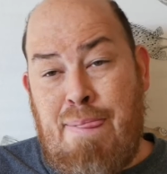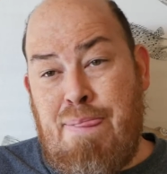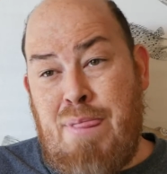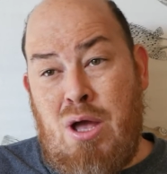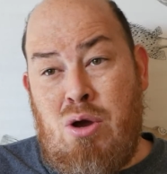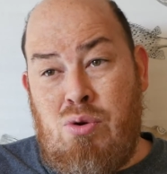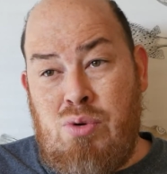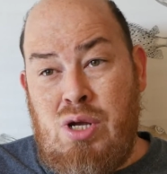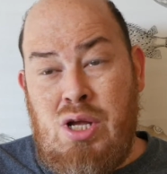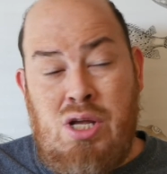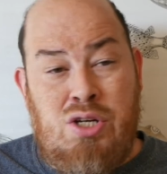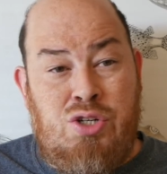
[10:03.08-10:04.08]
No.
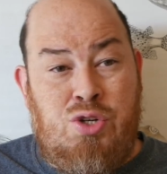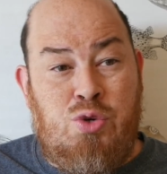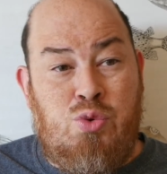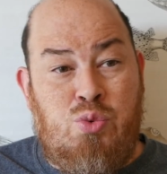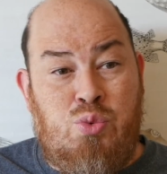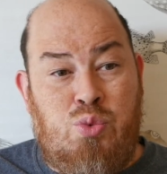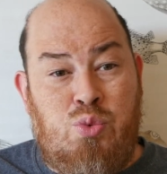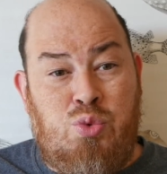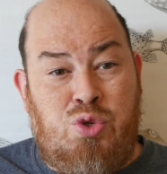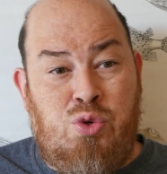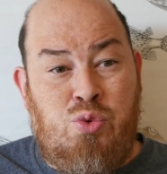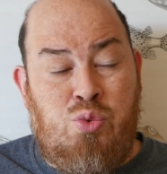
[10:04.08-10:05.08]
Do
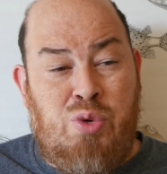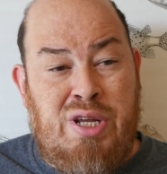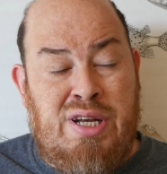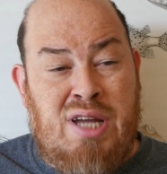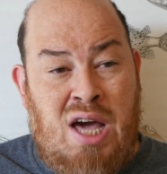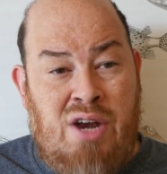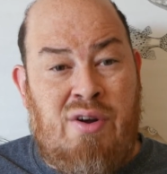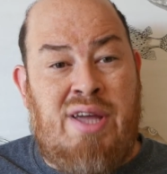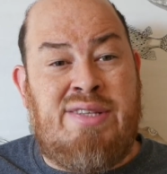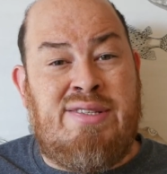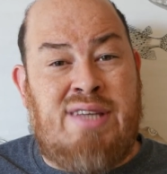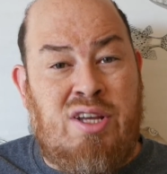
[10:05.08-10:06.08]
do we nod our
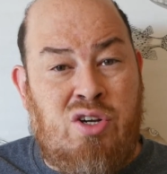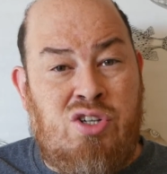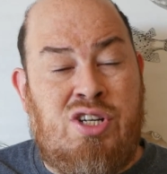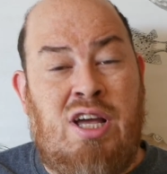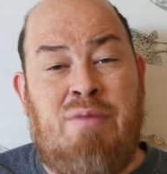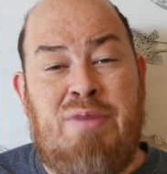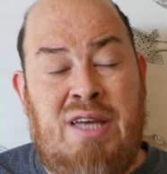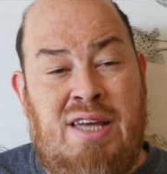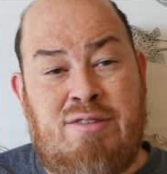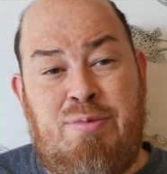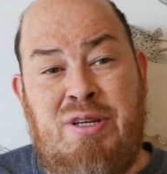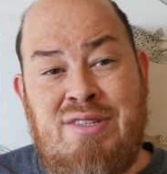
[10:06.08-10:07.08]
head and say good job?
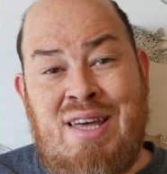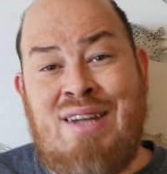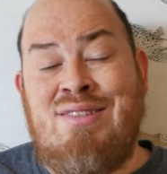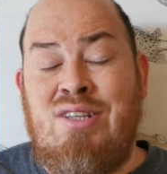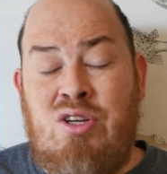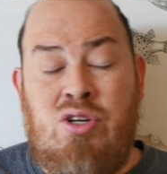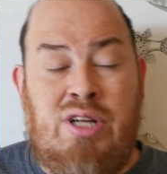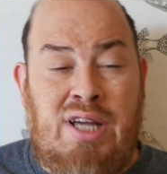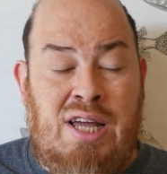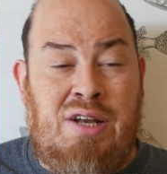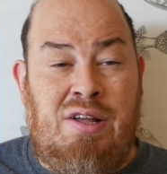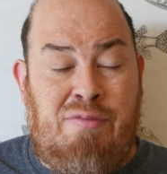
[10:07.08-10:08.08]
Yes, because that is the good
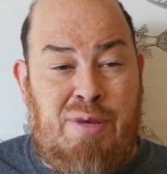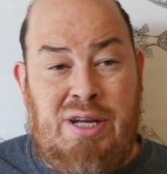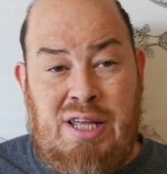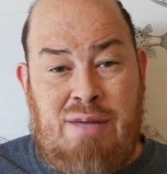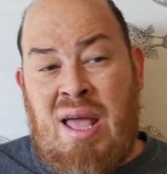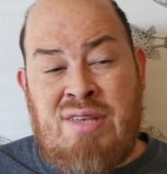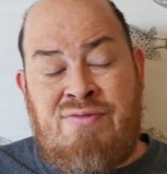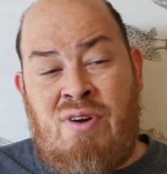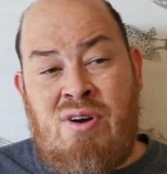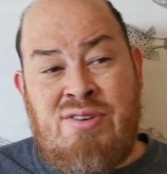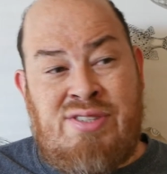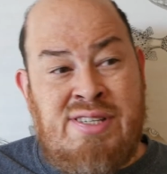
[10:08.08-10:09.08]
kind of metagame. As
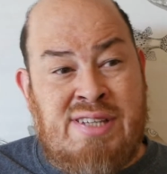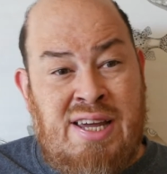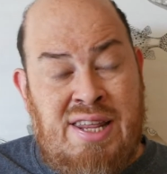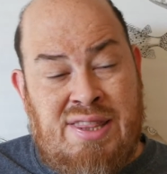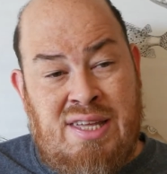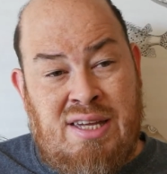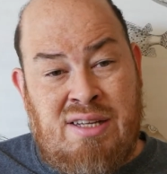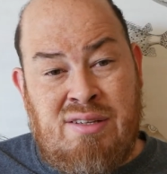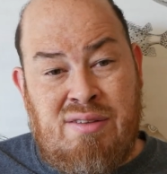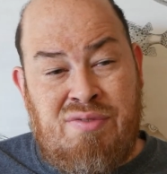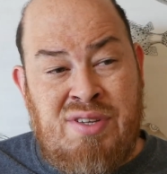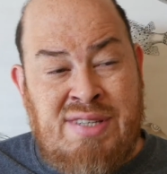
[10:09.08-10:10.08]
far as this kind of
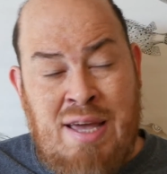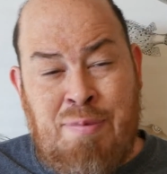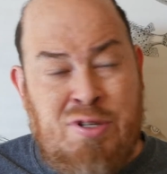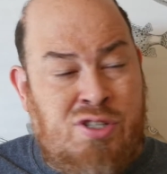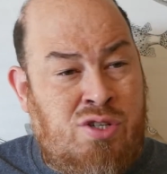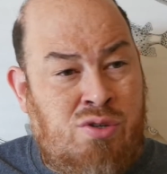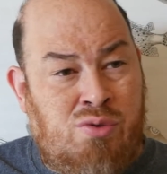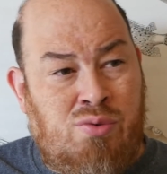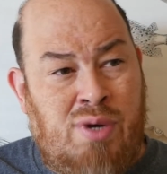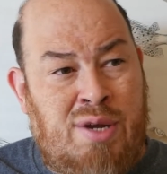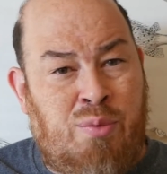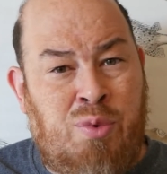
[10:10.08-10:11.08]
thing, this happens too,
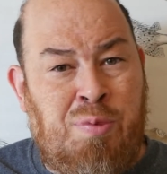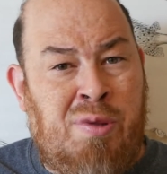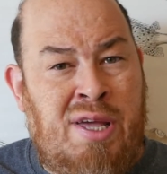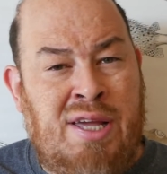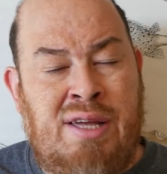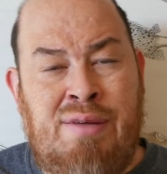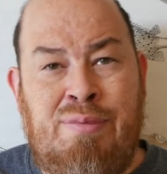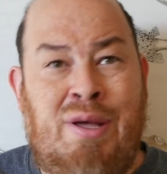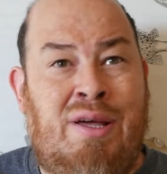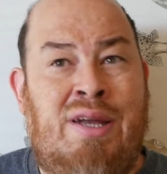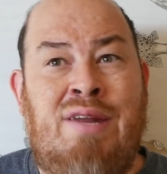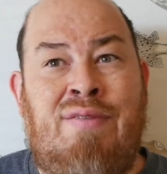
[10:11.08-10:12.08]
right? We're playing
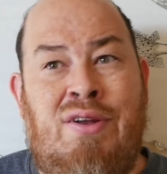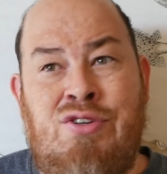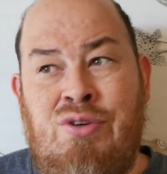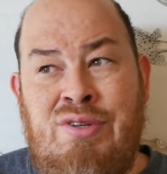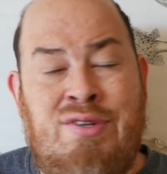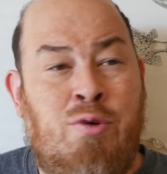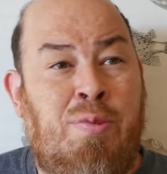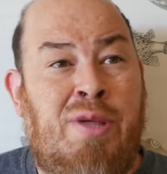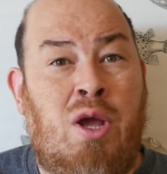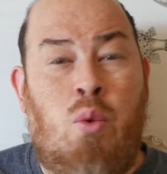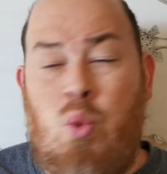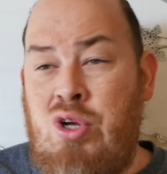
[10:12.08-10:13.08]
a, an adventure. Let's say we're
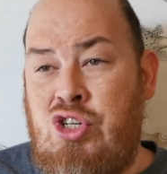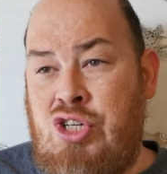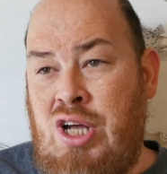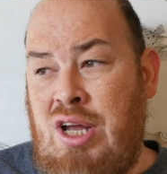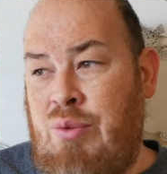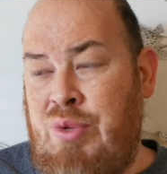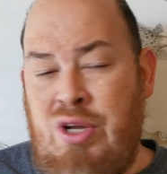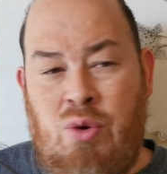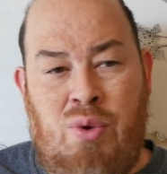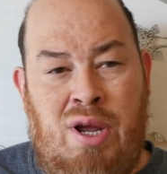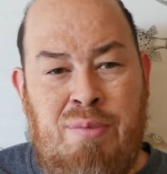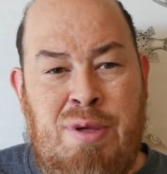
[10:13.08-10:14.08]
playing a one shot. We know
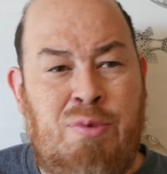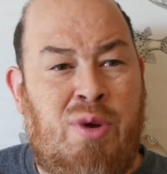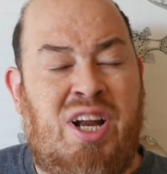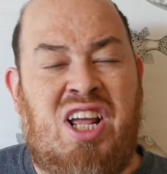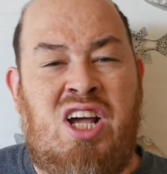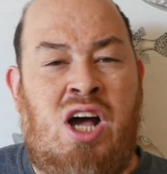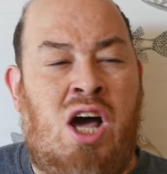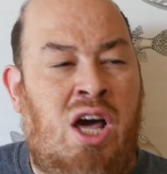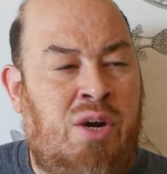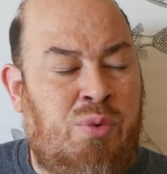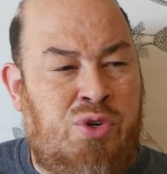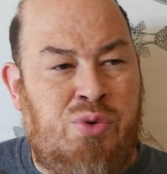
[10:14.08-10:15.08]
we're at, maybe we're at a
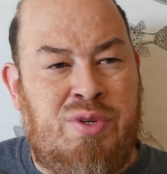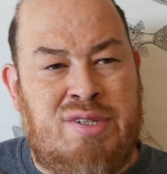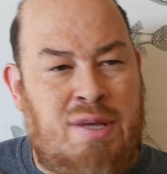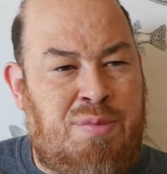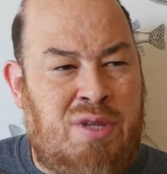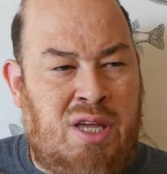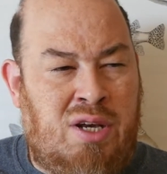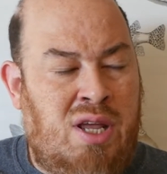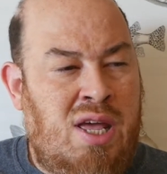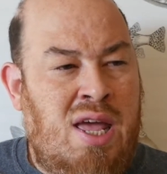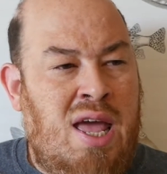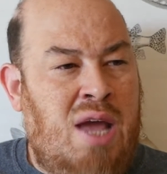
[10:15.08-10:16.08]
con or doing something, and
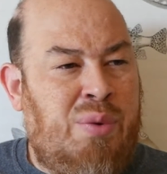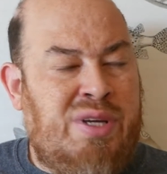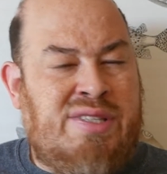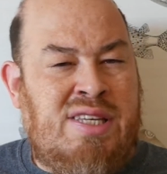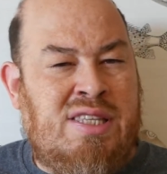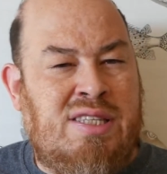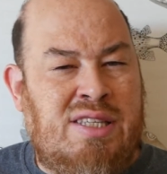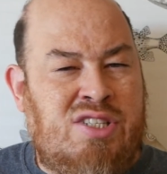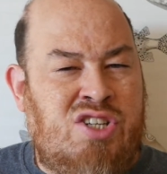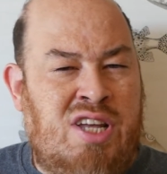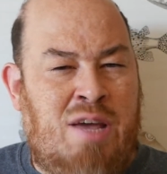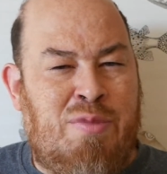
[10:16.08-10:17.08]
we can see that the
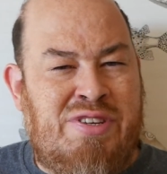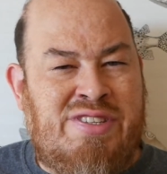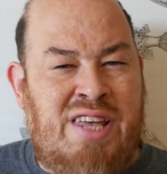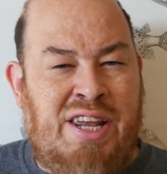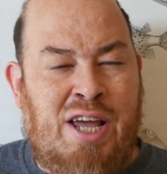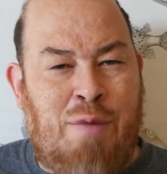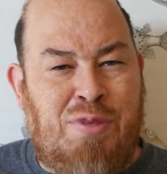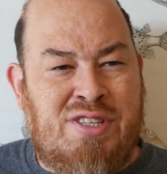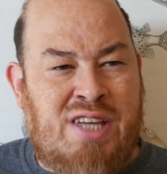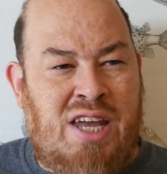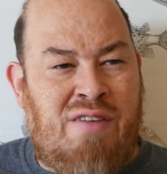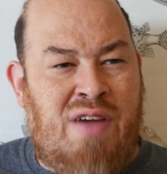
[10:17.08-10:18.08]
GM is setting up this
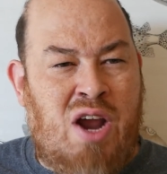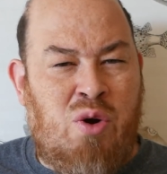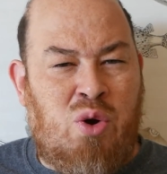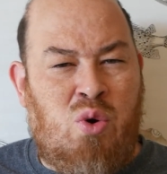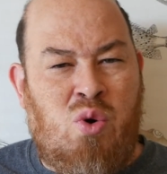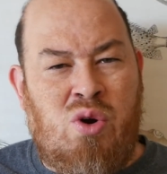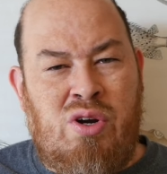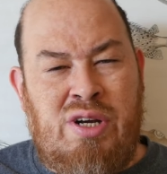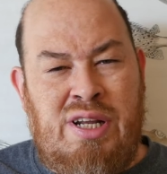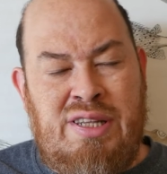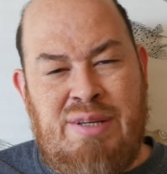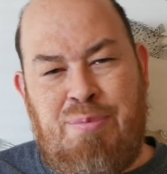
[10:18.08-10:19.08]
kind of Aragorn
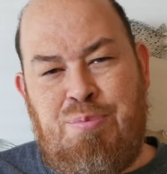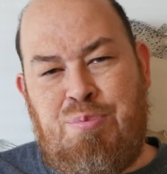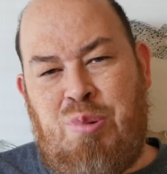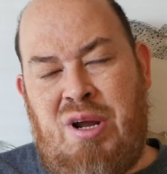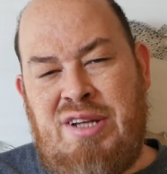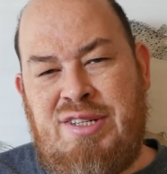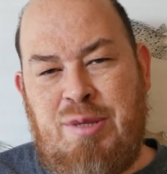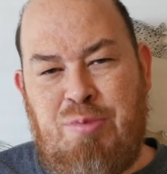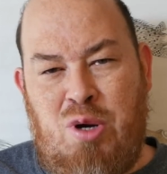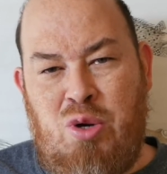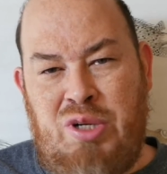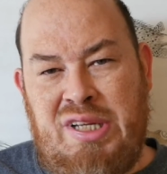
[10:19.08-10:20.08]
and the prancing
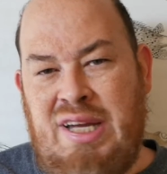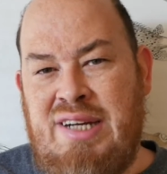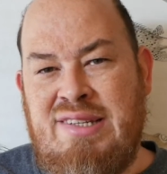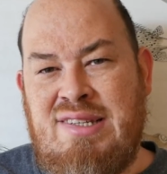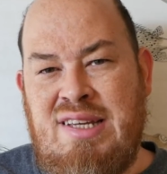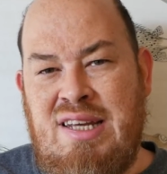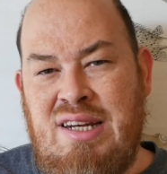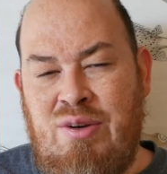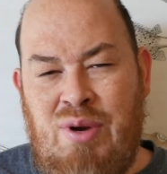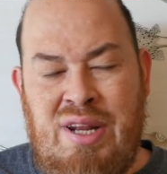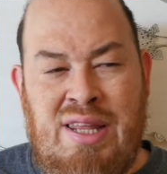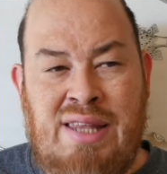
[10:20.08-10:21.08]
pony kind of scene,
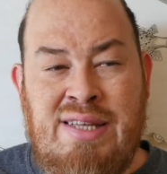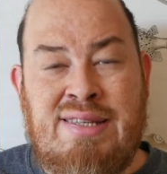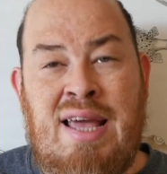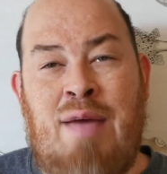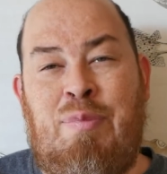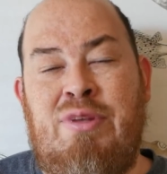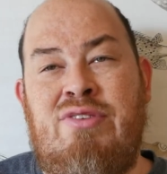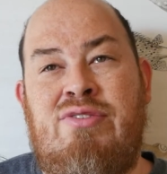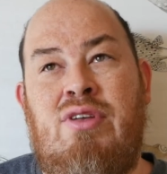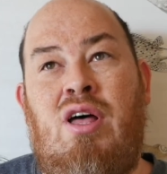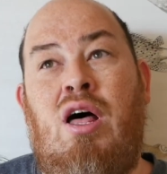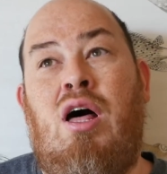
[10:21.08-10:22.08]
right? And this
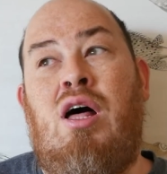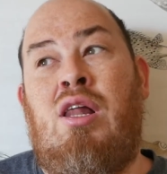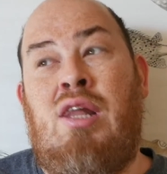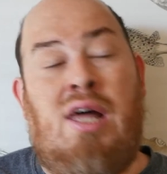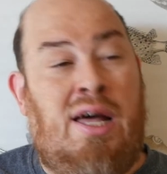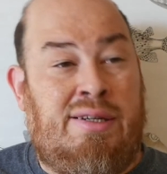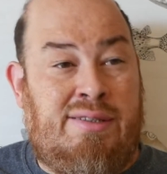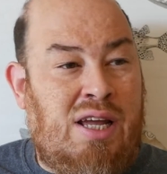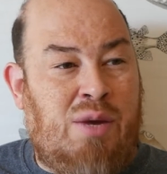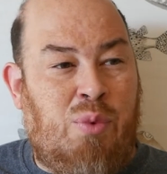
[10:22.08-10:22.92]
happens a lot.